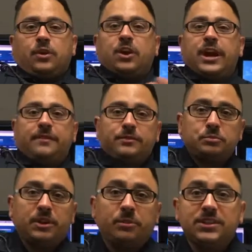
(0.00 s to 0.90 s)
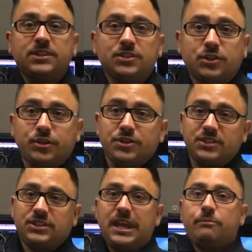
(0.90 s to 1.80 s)
All right, there's been a recent surge in
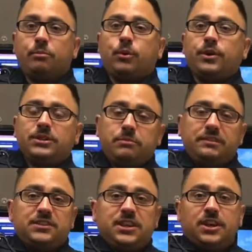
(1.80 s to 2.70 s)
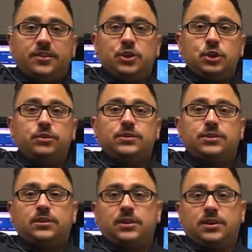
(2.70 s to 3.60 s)
scam reports. You may have seen it on the
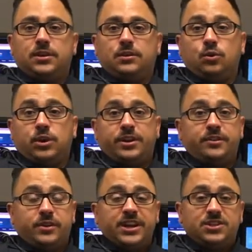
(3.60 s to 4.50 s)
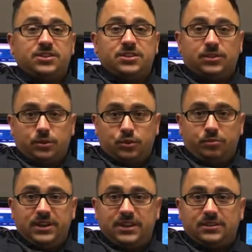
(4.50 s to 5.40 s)
news or on other agencies' social
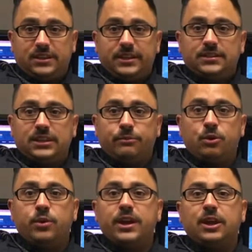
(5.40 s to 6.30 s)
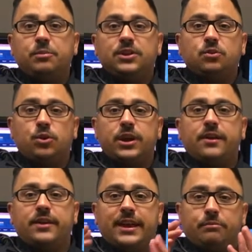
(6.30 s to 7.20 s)
media sites, and we want to help get the word
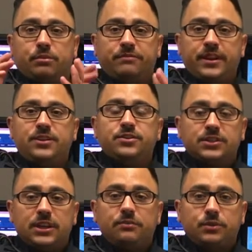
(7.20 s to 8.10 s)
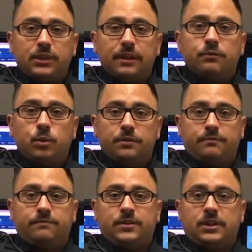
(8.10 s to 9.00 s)
out on how to prevent yourself or a loved one
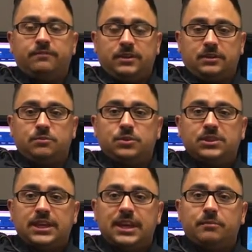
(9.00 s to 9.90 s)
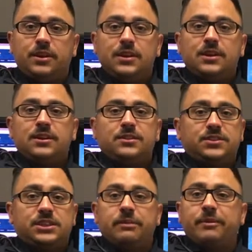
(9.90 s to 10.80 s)
from falling victim to a scam.
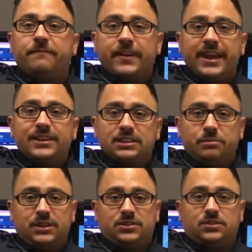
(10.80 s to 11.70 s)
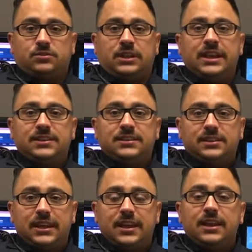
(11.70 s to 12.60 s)
This is going to be fast because there's a lot to
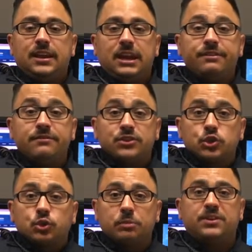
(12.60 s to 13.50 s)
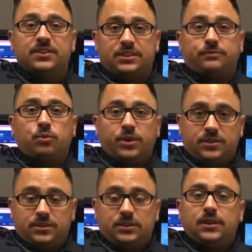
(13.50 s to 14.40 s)
say. I've even scripted this for
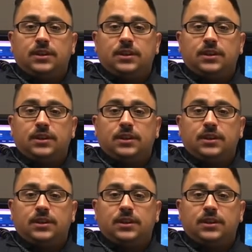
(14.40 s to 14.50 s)
once.